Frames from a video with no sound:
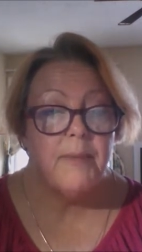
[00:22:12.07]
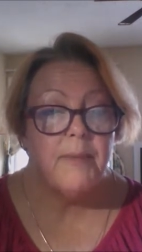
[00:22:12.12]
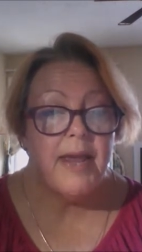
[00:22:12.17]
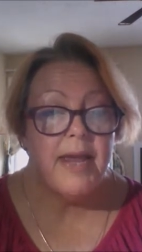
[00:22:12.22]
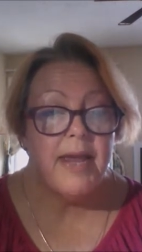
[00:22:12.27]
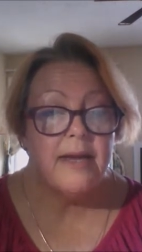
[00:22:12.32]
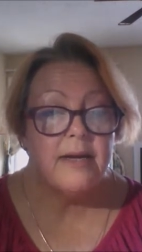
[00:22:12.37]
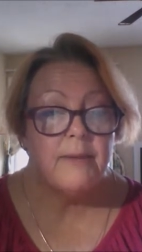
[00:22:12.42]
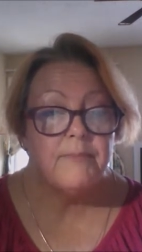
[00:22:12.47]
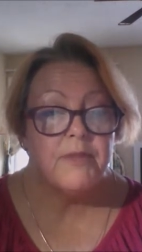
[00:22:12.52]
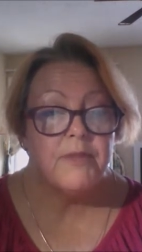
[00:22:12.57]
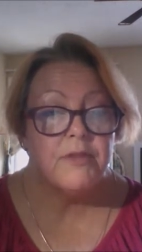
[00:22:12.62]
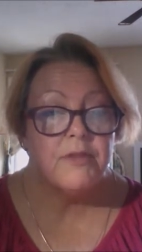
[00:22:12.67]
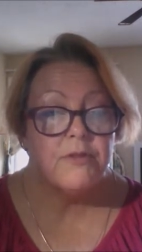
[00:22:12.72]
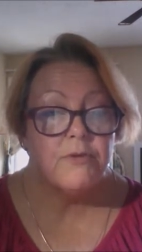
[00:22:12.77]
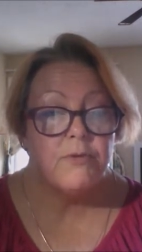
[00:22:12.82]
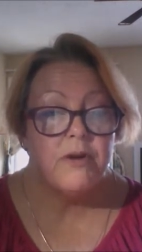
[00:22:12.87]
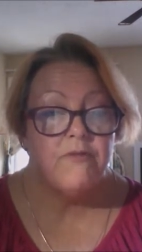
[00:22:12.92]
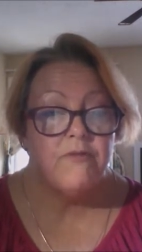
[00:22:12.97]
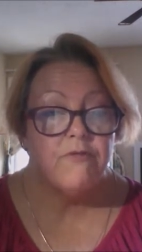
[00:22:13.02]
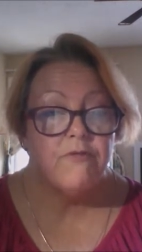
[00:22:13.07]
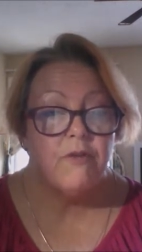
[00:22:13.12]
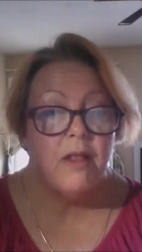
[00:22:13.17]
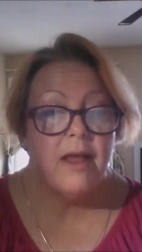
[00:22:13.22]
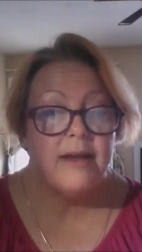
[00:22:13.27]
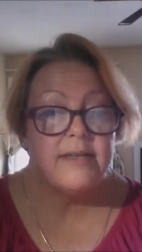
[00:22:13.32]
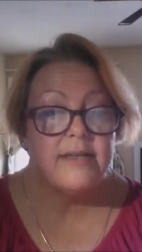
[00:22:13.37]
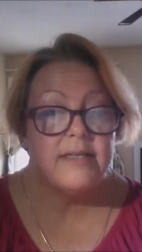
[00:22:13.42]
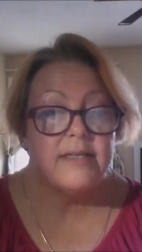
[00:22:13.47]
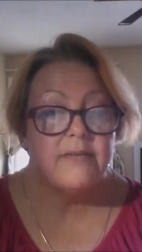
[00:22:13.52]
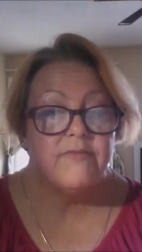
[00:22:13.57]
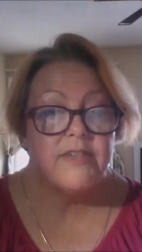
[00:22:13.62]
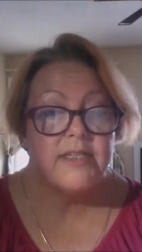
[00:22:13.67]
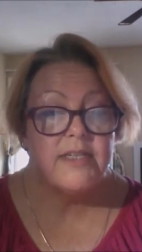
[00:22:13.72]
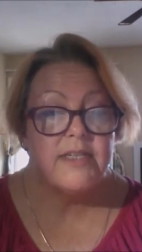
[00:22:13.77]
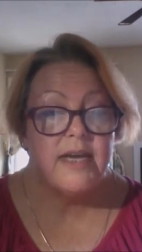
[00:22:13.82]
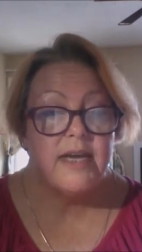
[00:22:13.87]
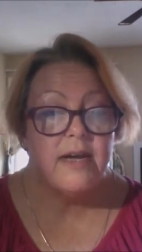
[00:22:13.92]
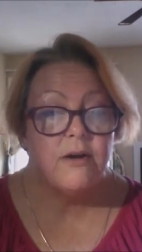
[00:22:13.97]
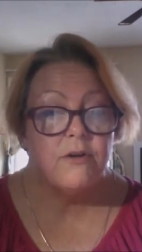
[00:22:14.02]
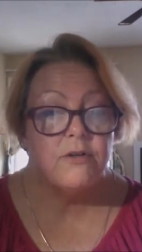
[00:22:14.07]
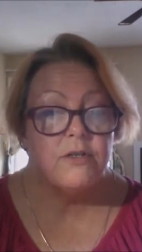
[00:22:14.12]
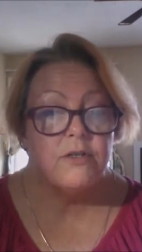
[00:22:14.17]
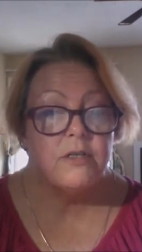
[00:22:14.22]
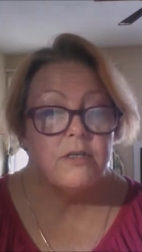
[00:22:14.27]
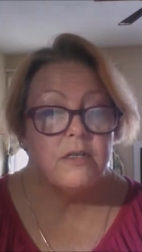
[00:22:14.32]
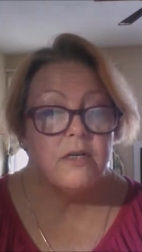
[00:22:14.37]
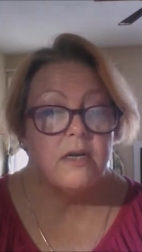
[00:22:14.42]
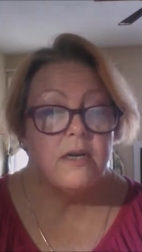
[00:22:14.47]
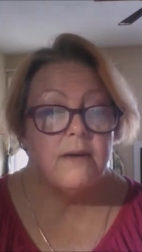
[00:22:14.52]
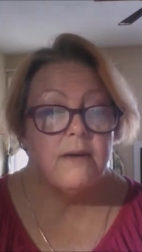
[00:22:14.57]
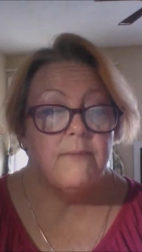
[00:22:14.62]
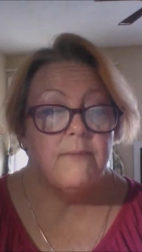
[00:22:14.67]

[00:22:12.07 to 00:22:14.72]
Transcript: man up the three flights of stairs.